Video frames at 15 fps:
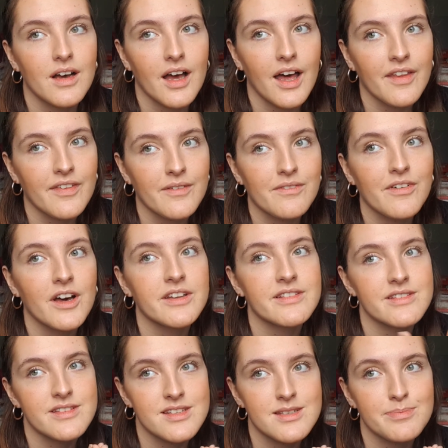and the
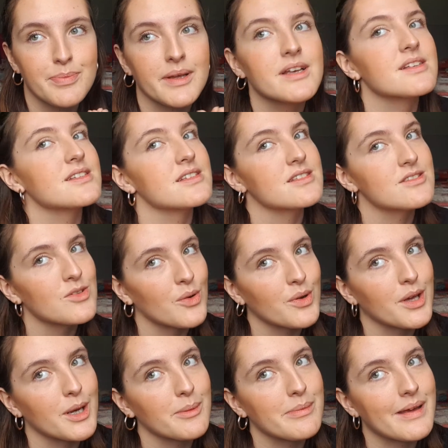funds, because it's not
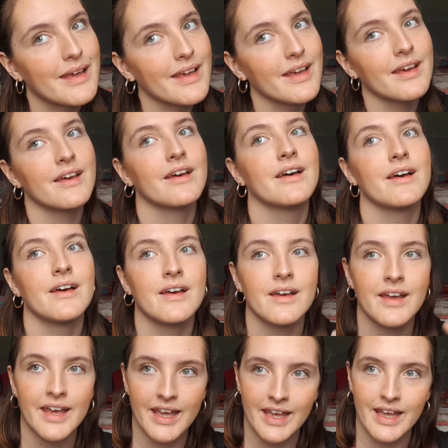going to be
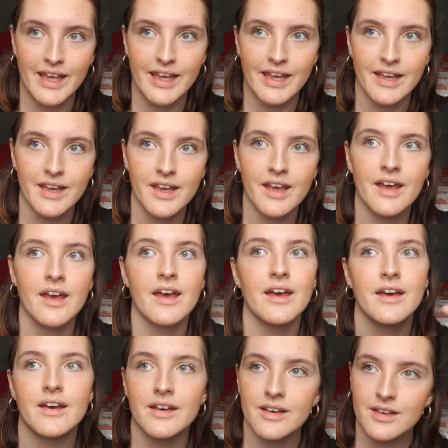here.
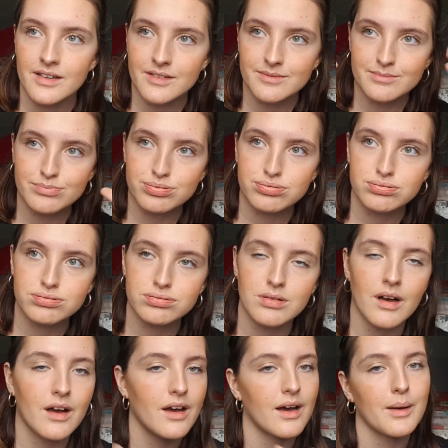
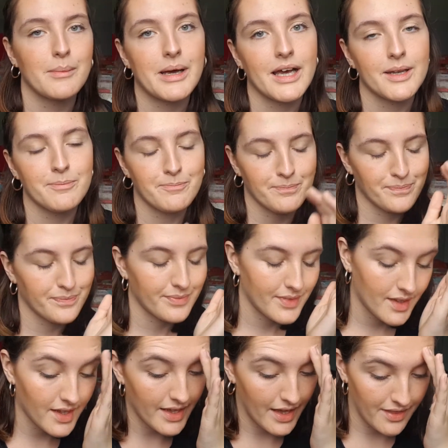Ah, man.
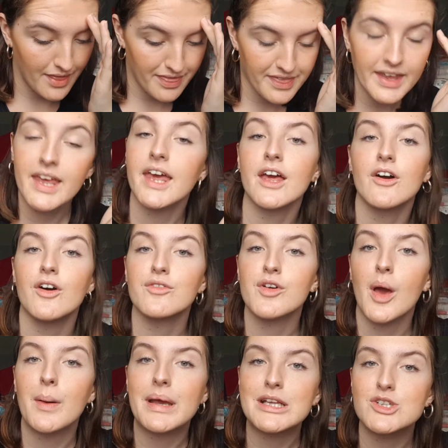Yeah, they're thinking of
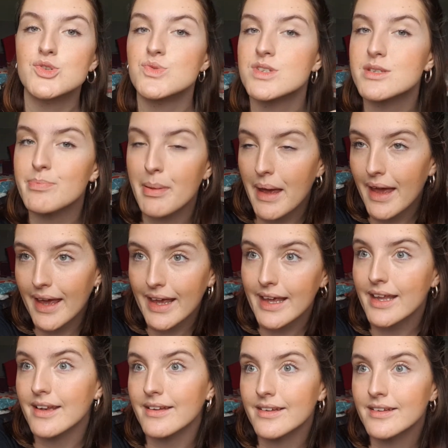going to
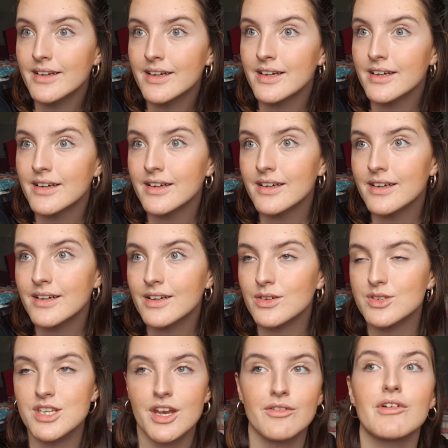Spain.
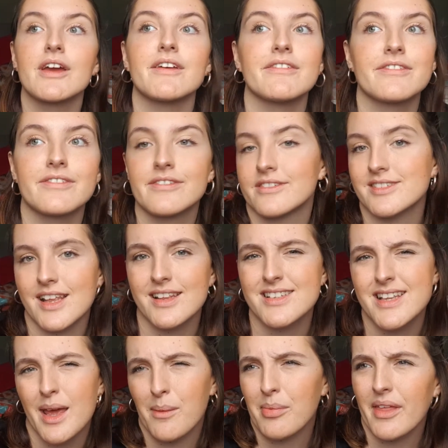Tenerife. Is that the
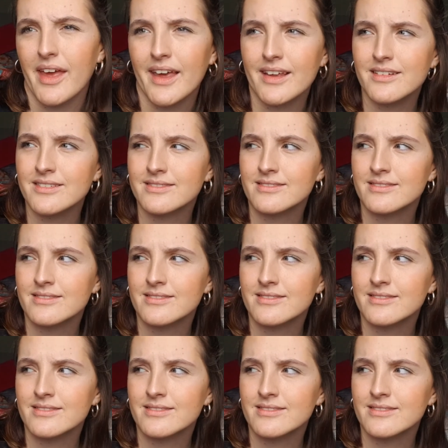same thing?